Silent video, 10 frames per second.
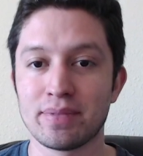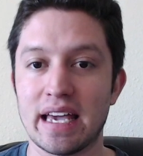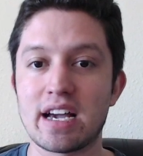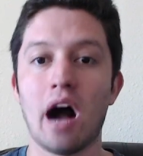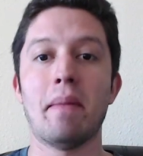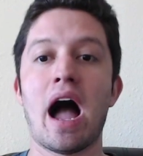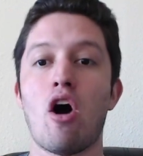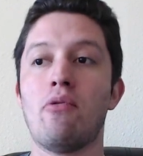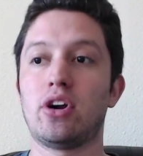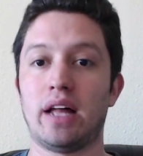They come out
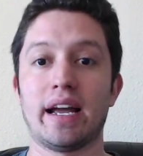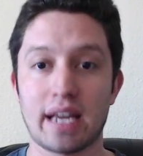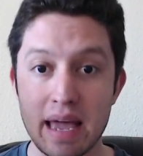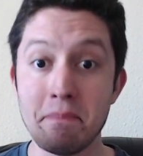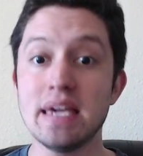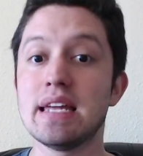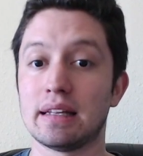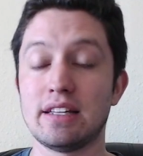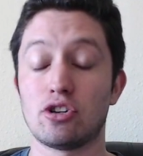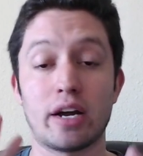and they're like,
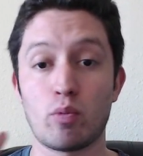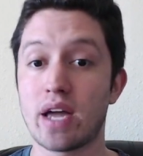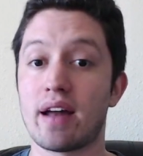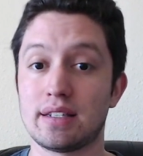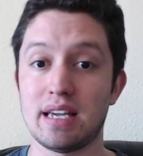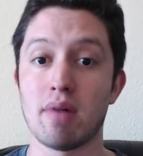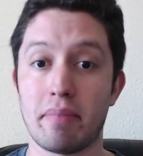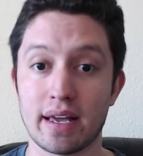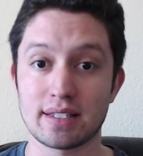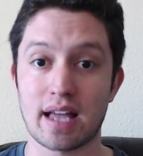immediately, they're like, we got to team up
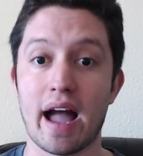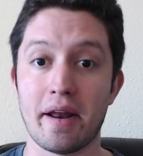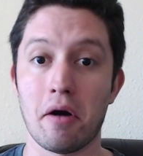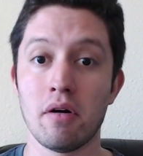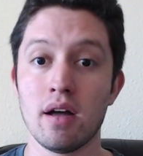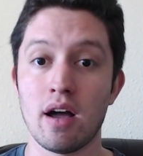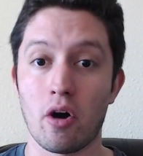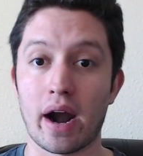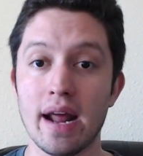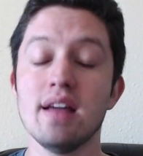against Kaido, all
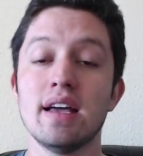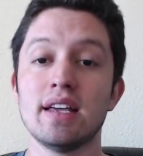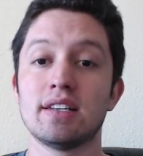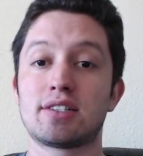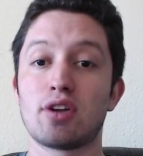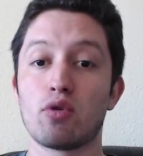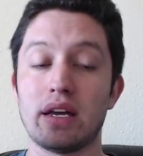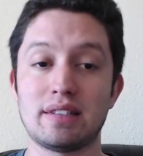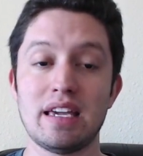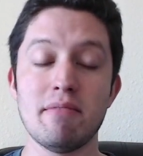right? So they
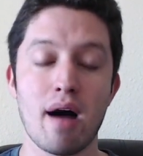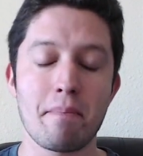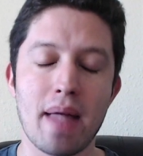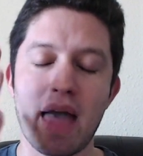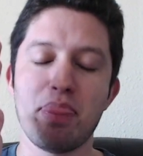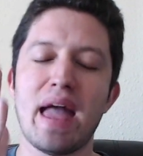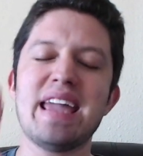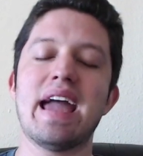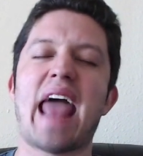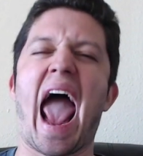team up and they
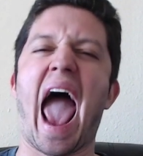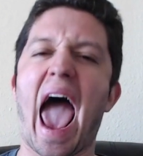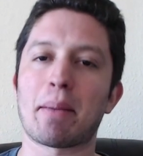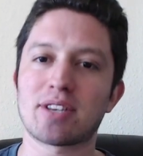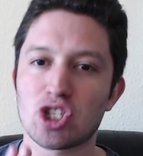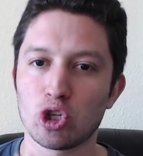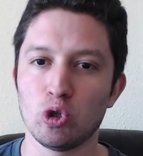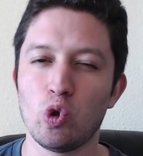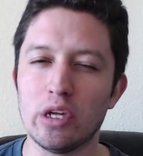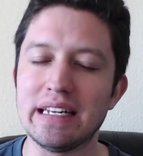get
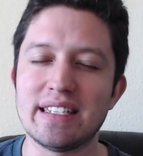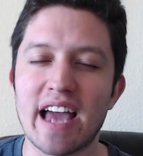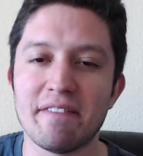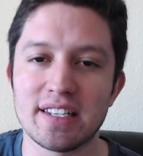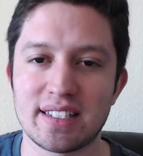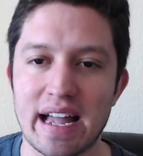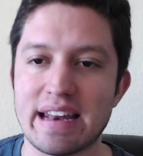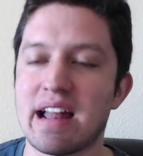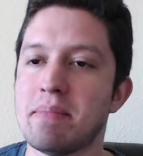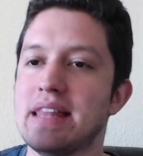absolutely devastated.
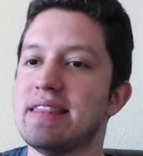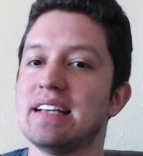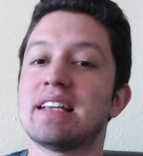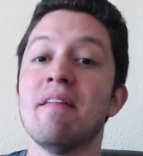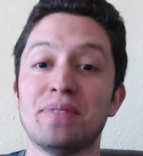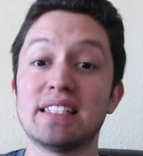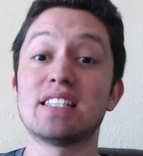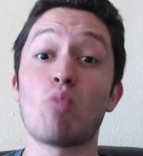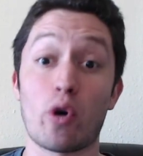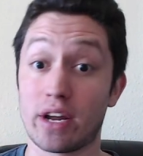I mean, this
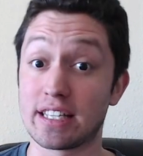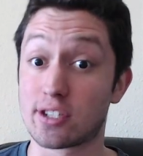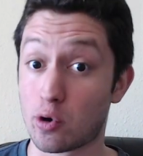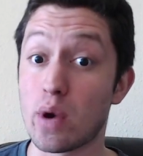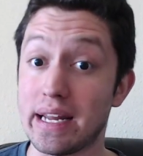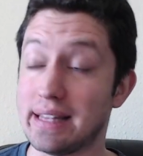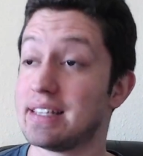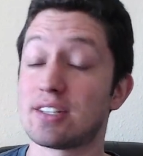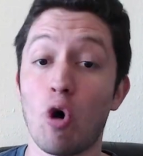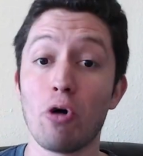is where it gets gritty.
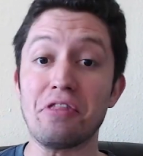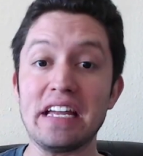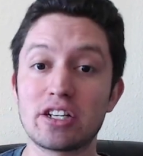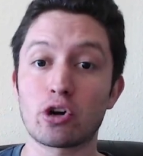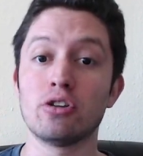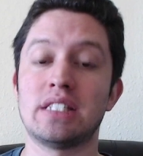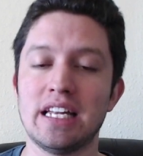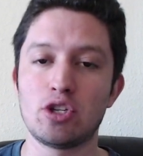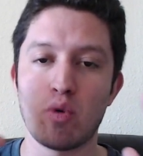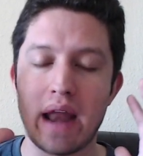This whole thing turns
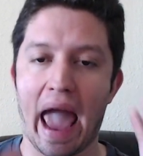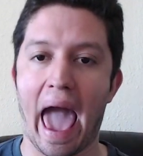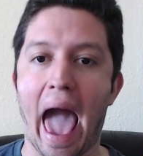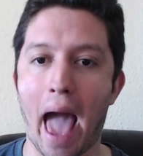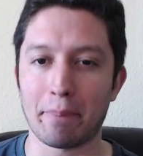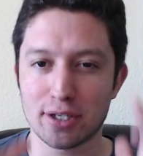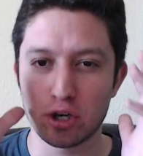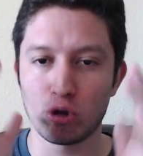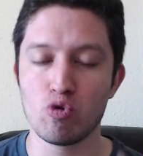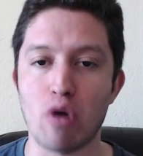into an
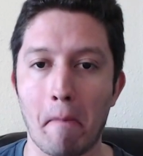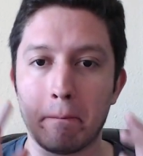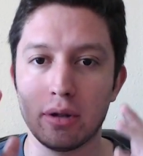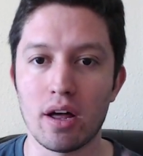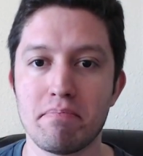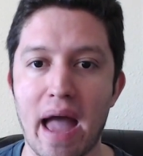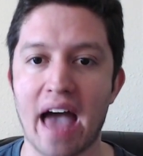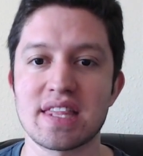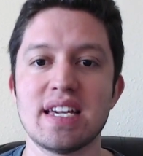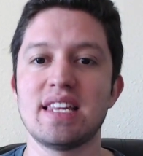absolute bloodbath.
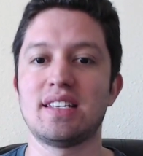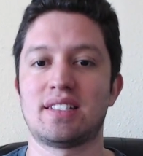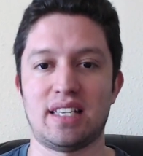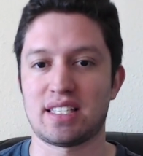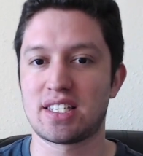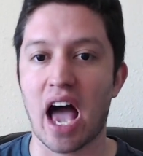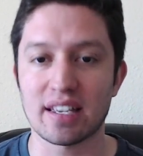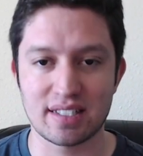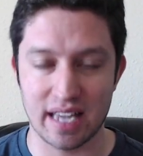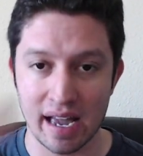It is
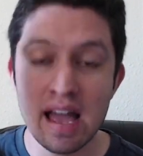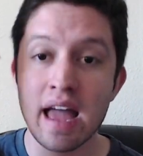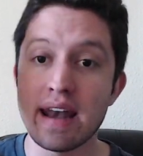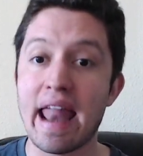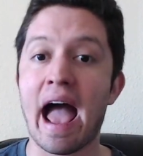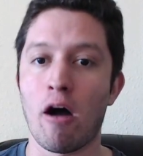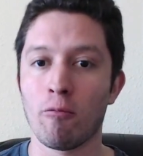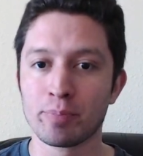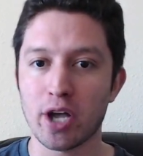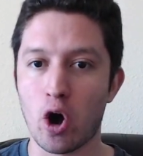disgusting. Now,
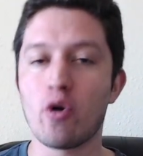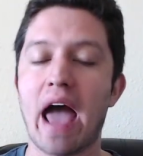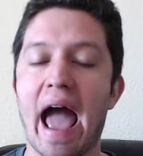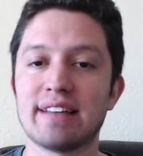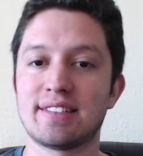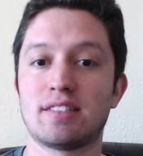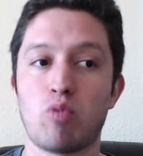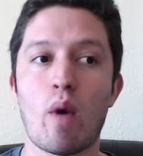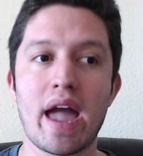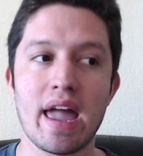Oda has this
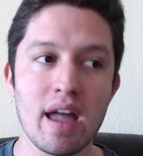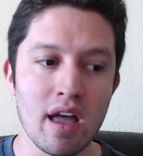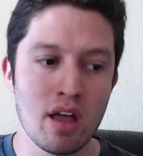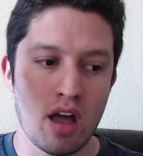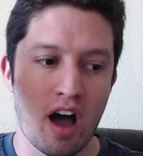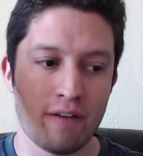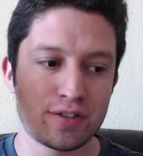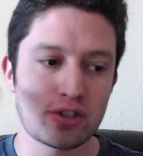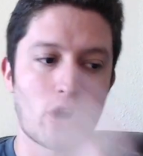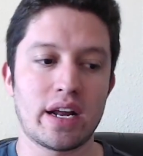way of
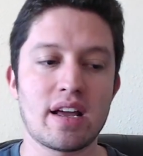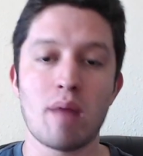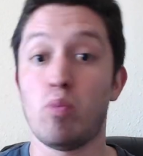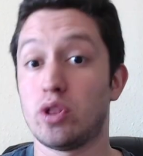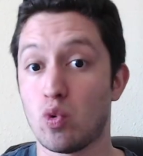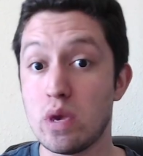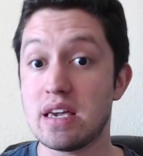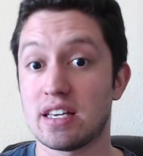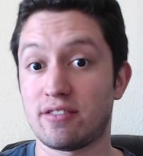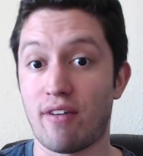starting up with the
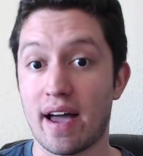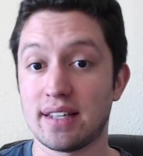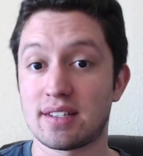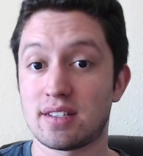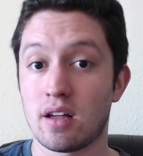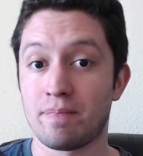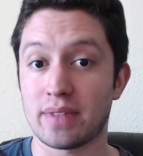weakest fights